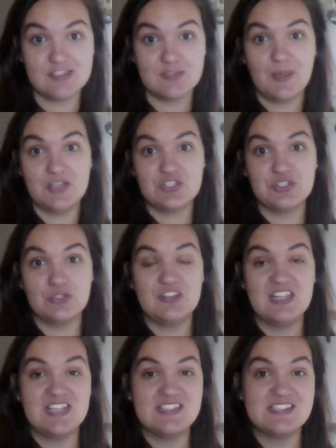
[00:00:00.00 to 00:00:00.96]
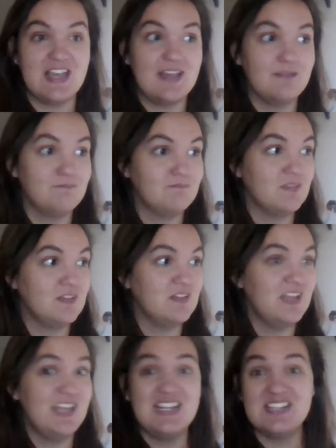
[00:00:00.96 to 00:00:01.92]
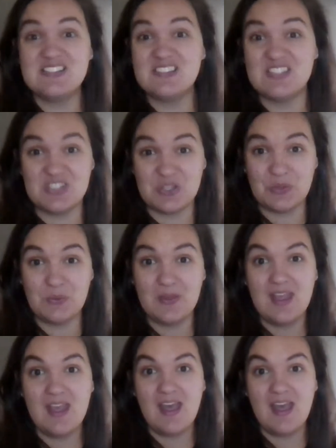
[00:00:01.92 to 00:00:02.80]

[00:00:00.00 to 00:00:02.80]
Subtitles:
special things that it needs to do,